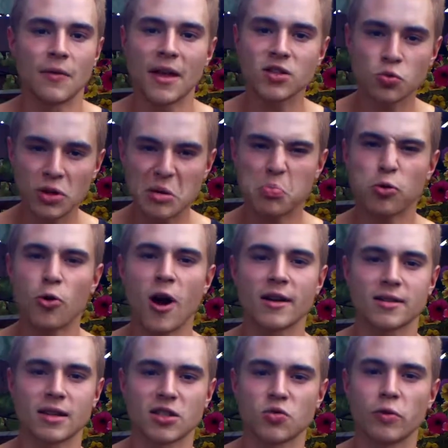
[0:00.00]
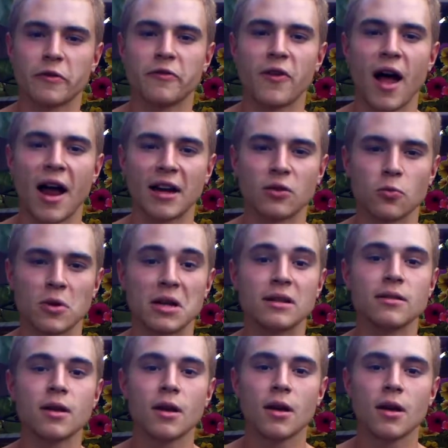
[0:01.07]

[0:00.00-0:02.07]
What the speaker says: That's really processed, refined wheat.